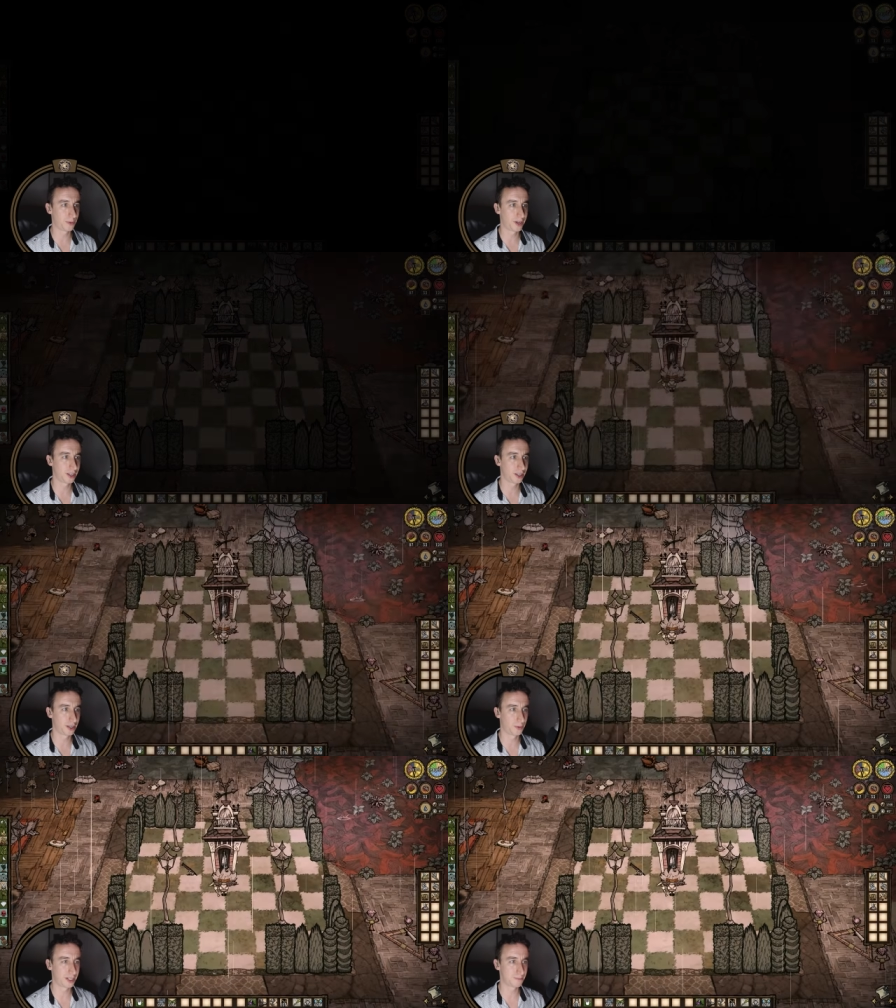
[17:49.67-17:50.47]
I
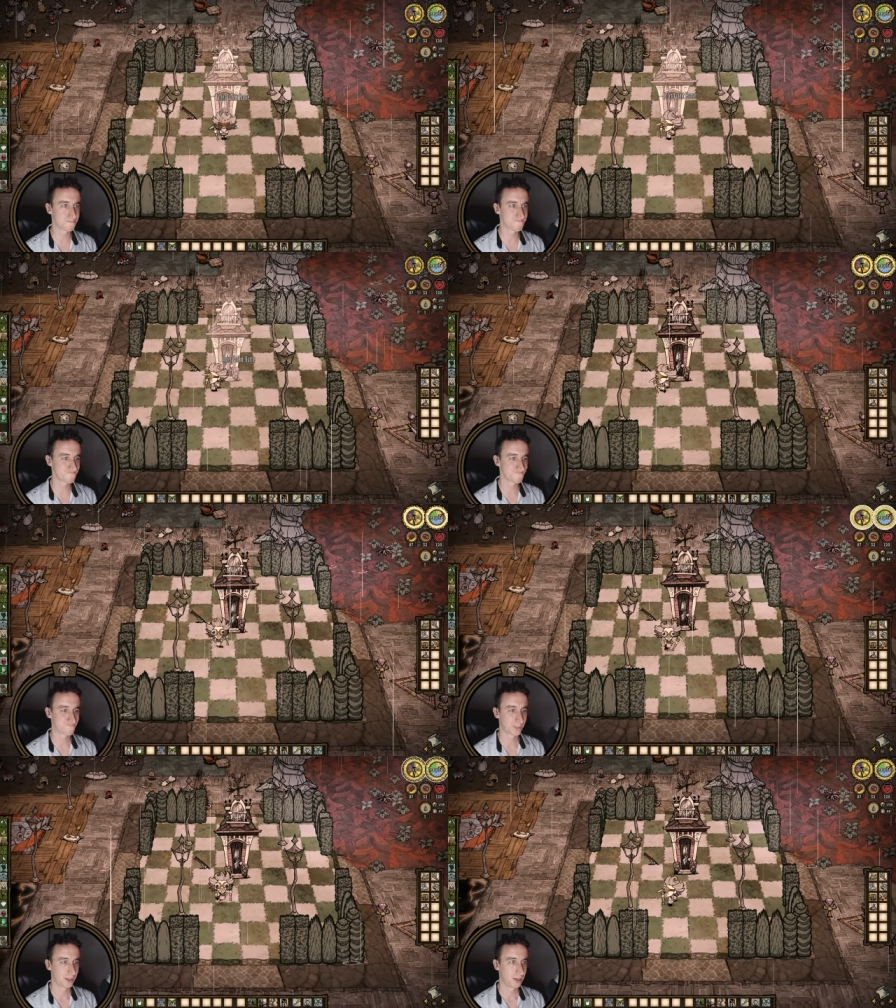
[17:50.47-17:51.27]
wanna
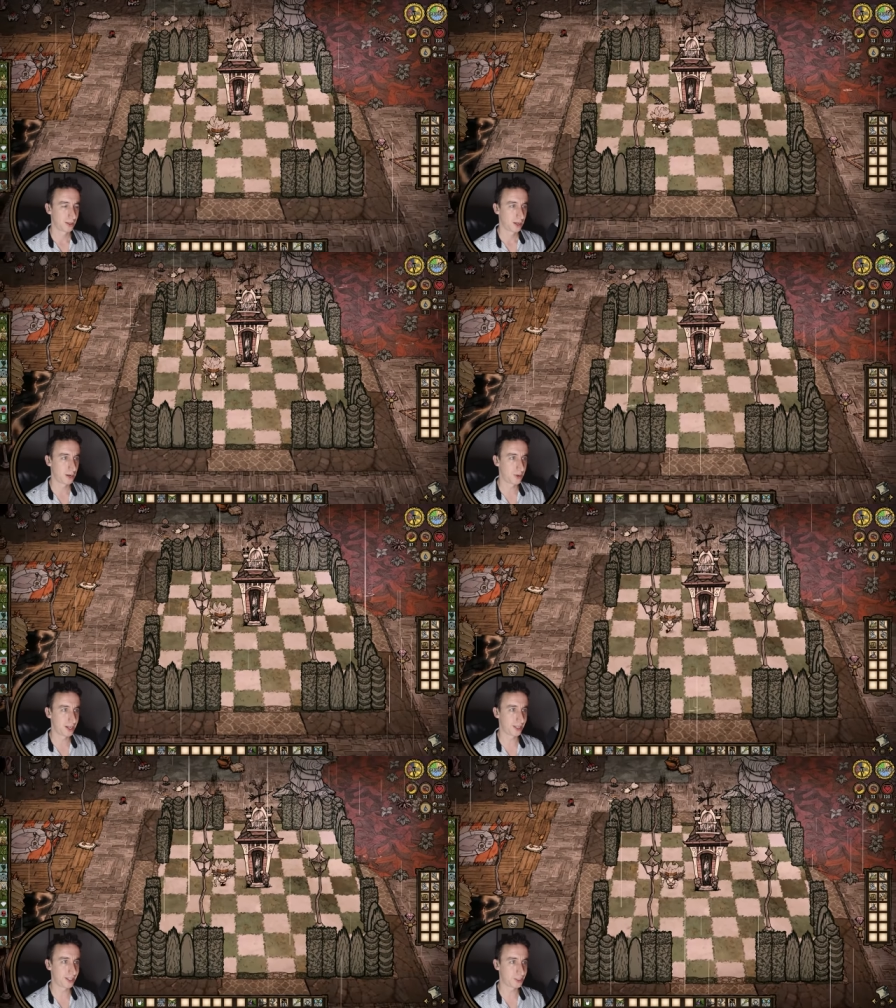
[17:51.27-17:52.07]

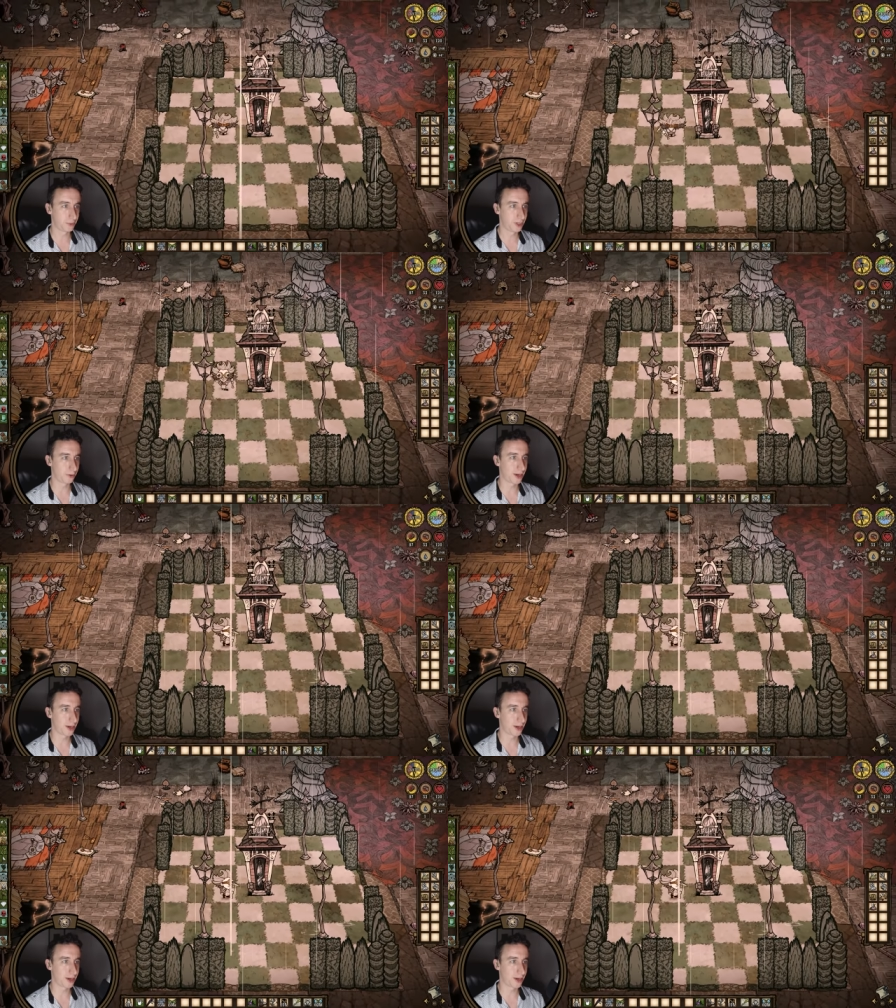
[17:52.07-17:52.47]
get to